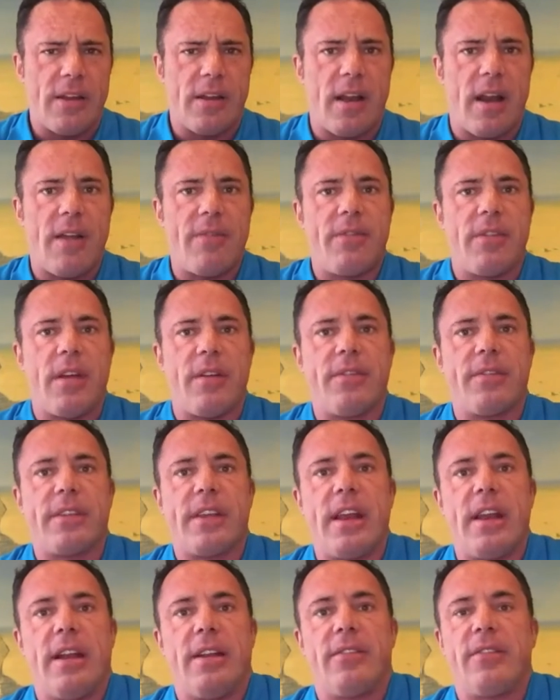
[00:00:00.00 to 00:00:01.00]
You got to have tough
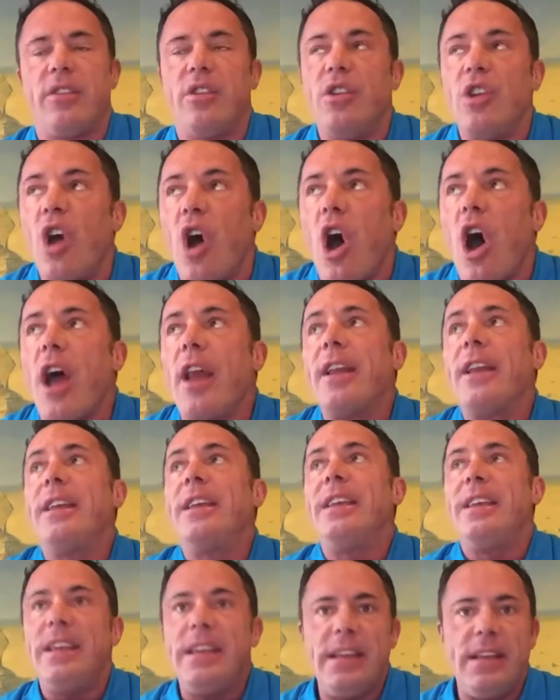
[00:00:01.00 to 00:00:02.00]
skin. It's not
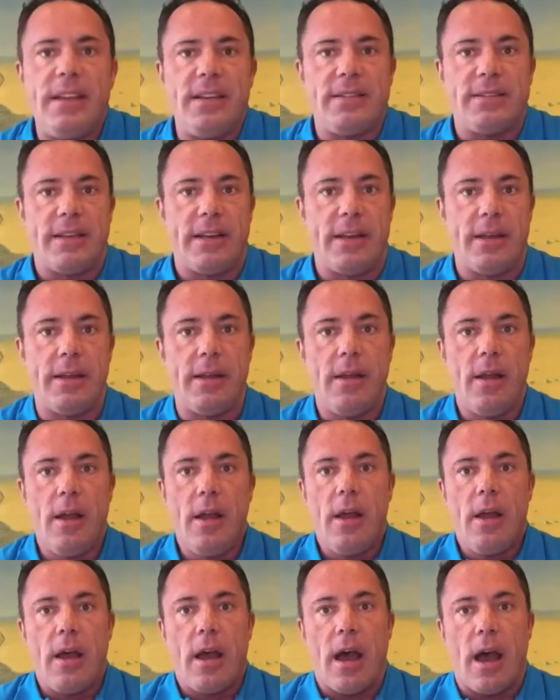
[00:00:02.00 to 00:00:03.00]
easy
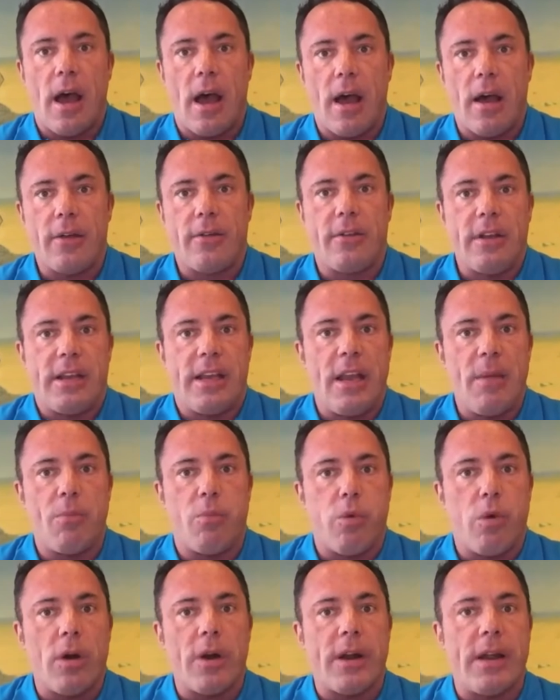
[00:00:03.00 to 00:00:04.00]
to
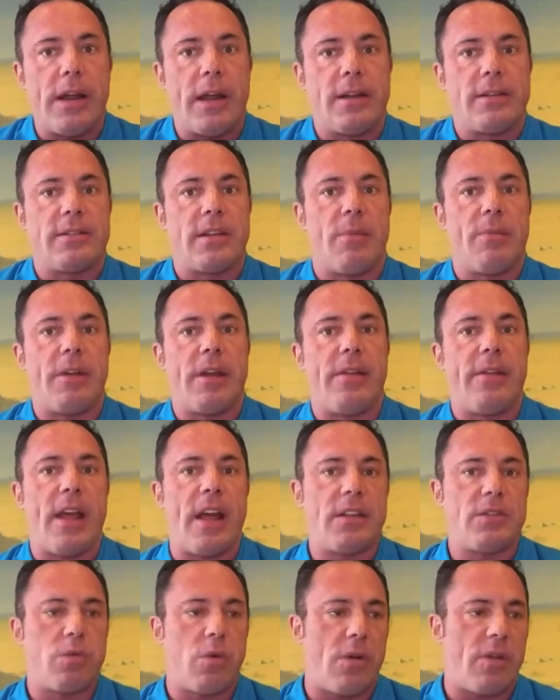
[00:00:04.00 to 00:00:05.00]
keep working at something. And
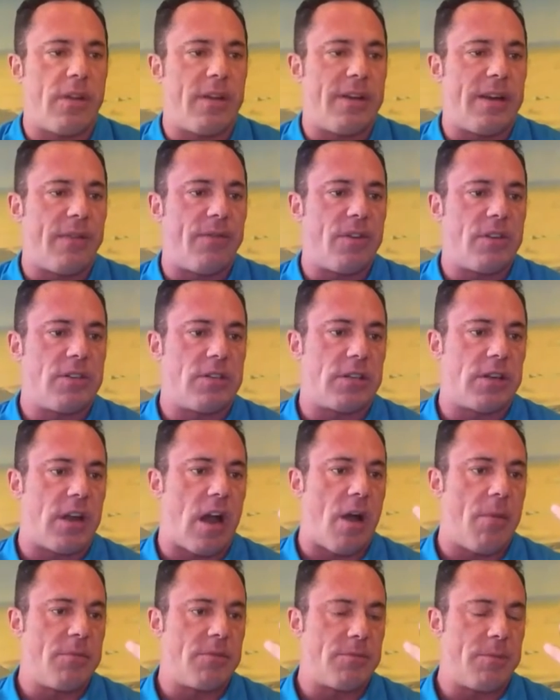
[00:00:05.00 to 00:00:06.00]
that's where the difference
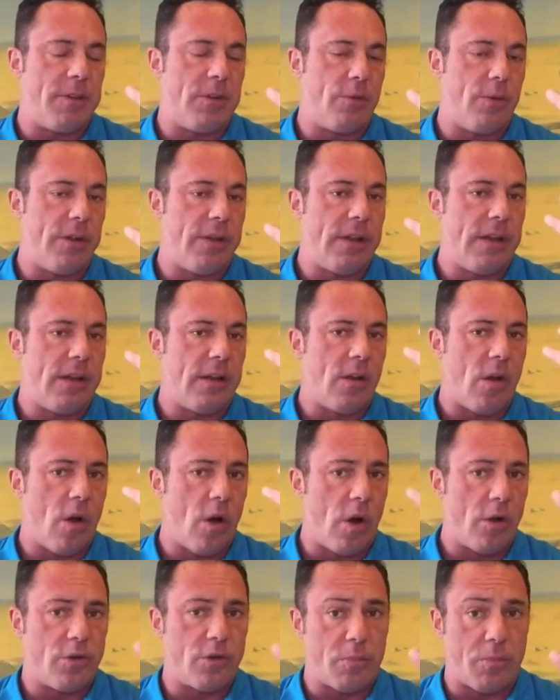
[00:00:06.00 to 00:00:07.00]
comes between the
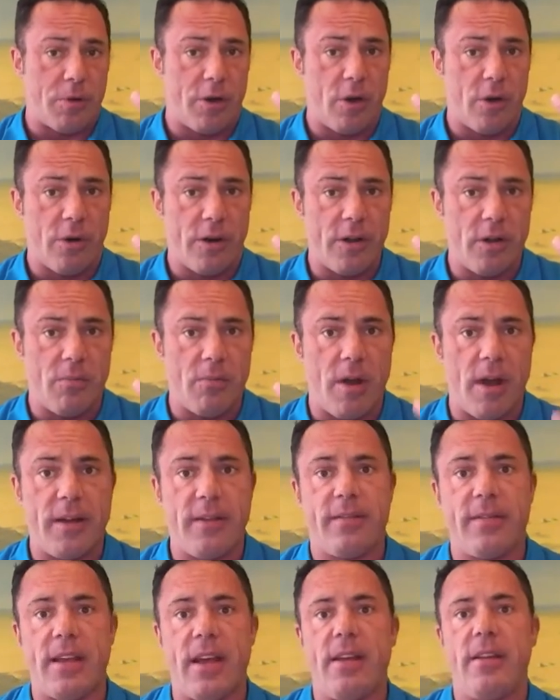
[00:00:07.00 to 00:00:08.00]
entrepreneurial
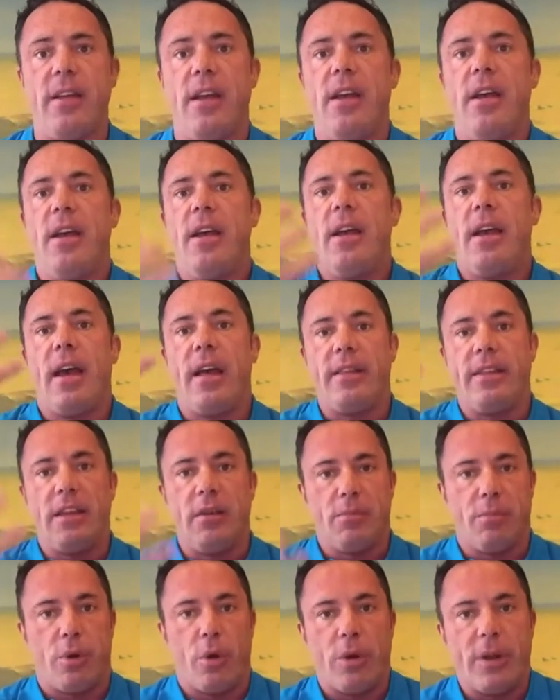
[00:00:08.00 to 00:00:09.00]
mindset and the
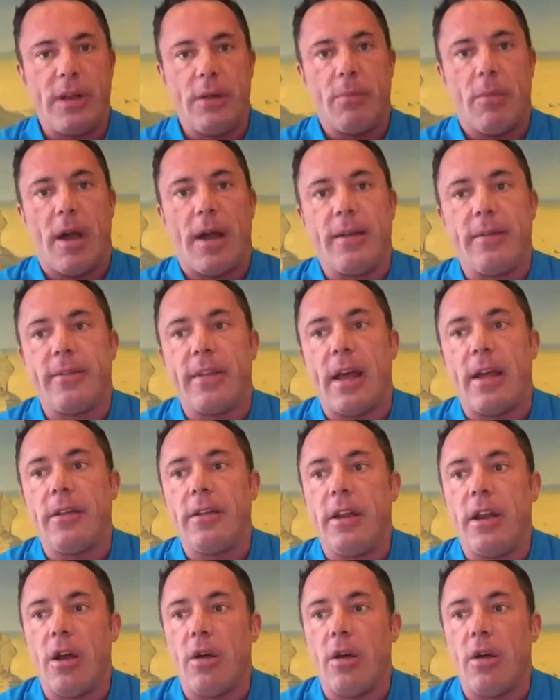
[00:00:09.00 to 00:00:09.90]
employee mindset.